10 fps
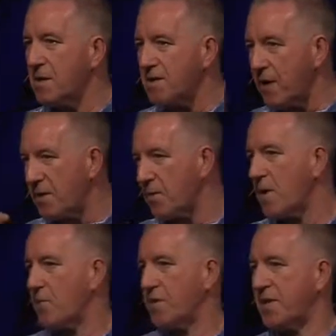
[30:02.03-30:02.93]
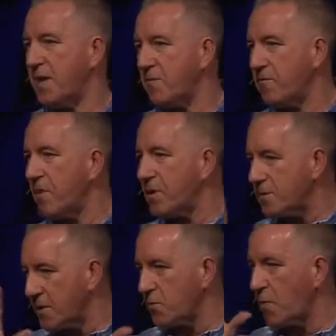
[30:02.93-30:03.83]
So I just want to put that before us
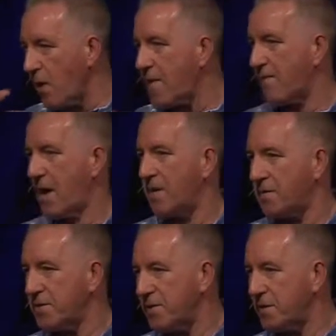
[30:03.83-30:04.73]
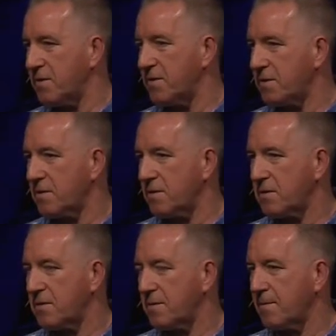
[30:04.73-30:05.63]
because we want to follow this Jesus.